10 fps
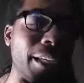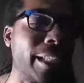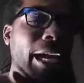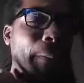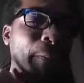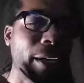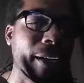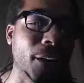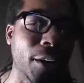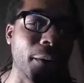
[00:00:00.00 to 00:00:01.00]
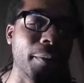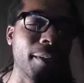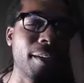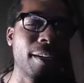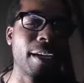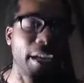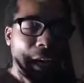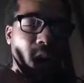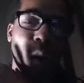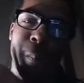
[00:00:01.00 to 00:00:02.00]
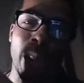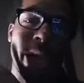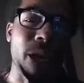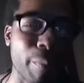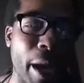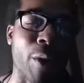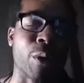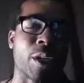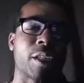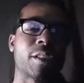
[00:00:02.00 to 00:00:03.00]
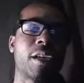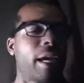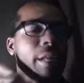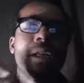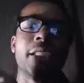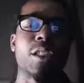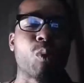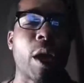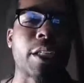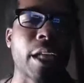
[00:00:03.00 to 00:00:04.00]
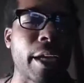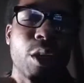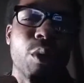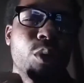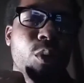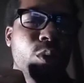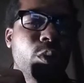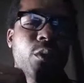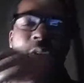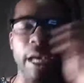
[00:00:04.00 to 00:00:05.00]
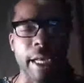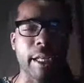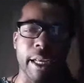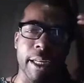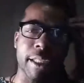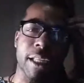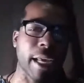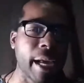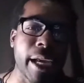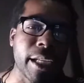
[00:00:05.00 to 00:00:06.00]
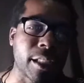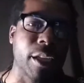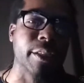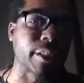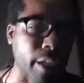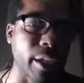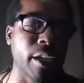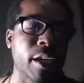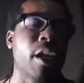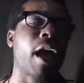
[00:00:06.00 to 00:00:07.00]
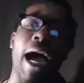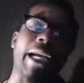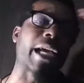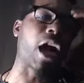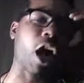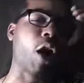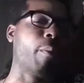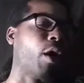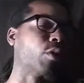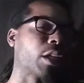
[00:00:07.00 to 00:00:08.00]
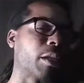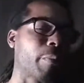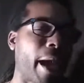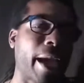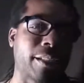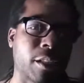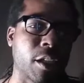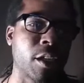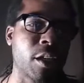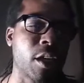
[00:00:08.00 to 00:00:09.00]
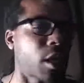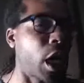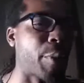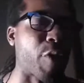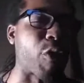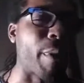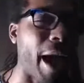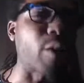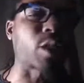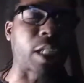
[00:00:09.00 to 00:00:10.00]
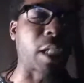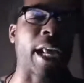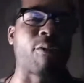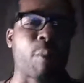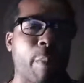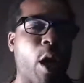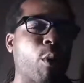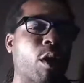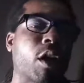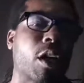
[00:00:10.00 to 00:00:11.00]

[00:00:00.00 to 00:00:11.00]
that they put up on black Americans. And this is what they do. And it's easy to see. I can almost imagine coming from outside of America,